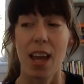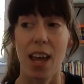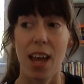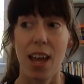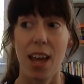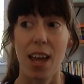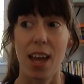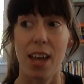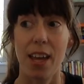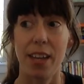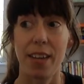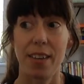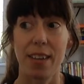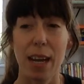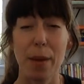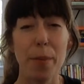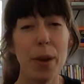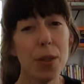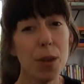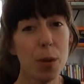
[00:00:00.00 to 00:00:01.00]
And
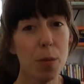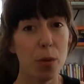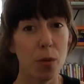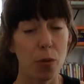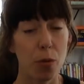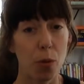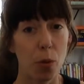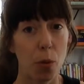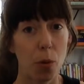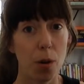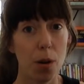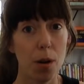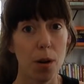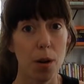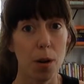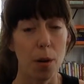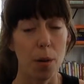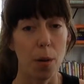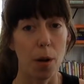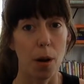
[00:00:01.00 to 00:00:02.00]
I'd been there
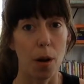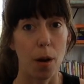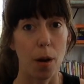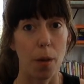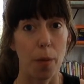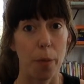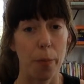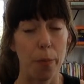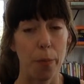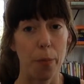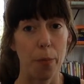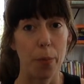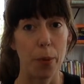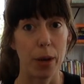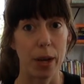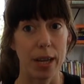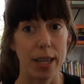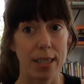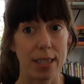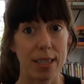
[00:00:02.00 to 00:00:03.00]
before,
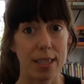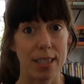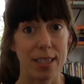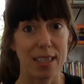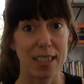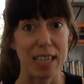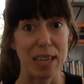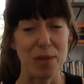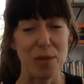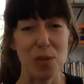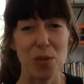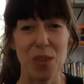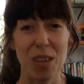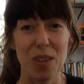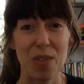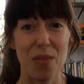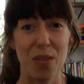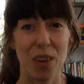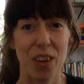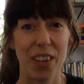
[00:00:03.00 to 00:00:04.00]
but it was
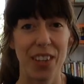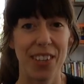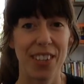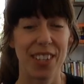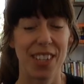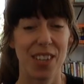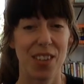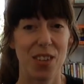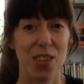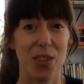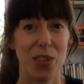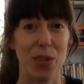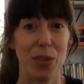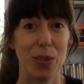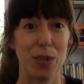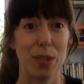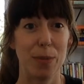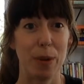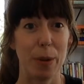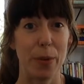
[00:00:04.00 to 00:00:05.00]
really fun to
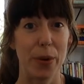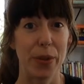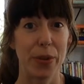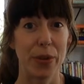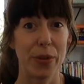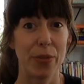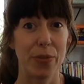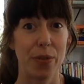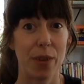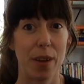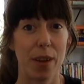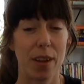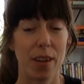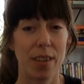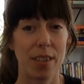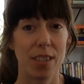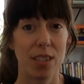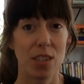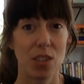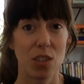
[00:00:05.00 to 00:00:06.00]
introduce my brother's
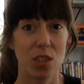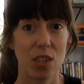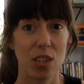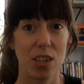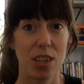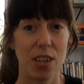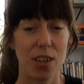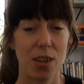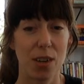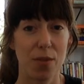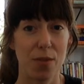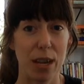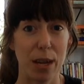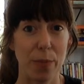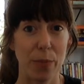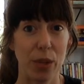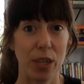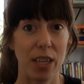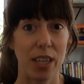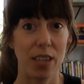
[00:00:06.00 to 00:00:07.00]
sister and her
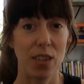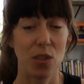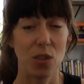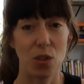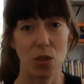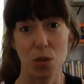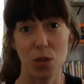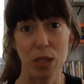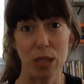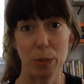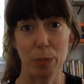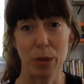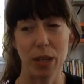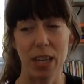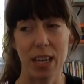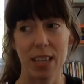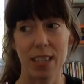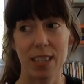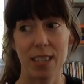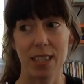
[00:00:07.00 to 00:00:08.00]
family to this
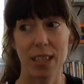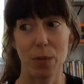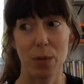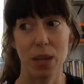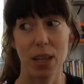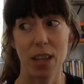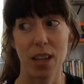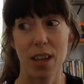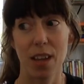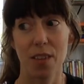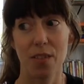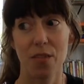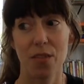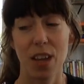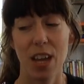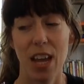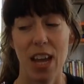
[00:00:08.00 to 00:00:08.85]
place that we love.